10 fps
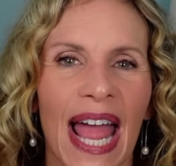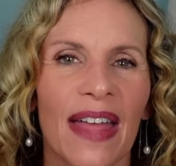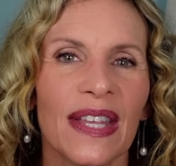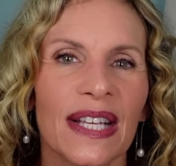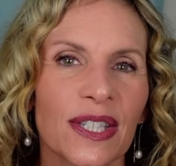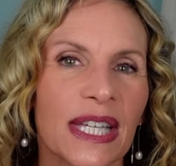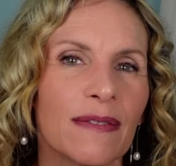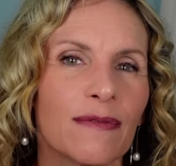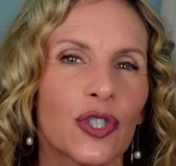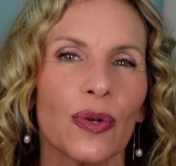and this
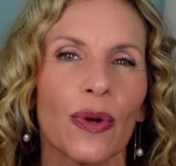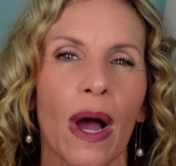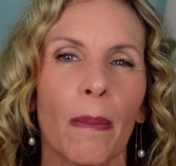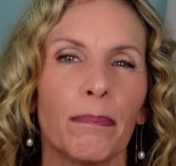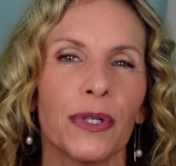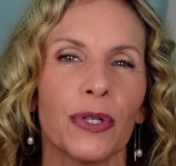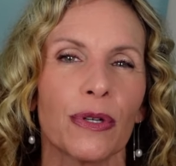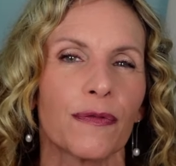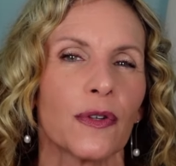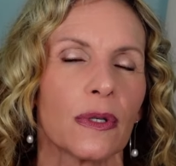gives you a
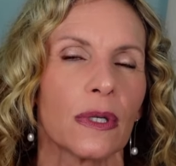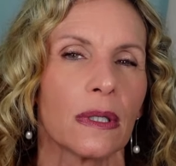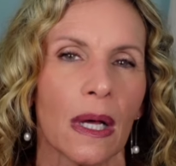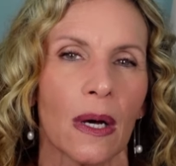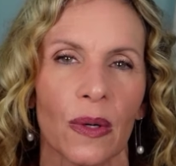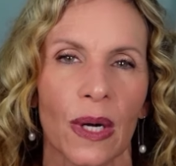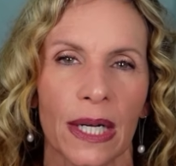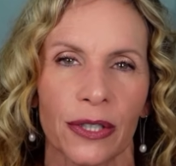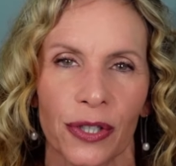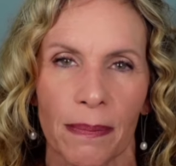beautiful glow
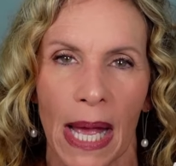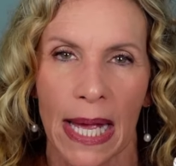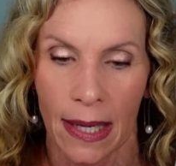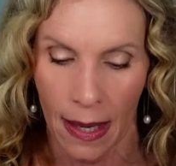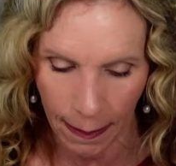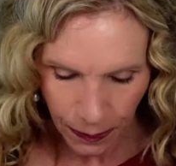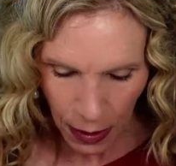under your makeup.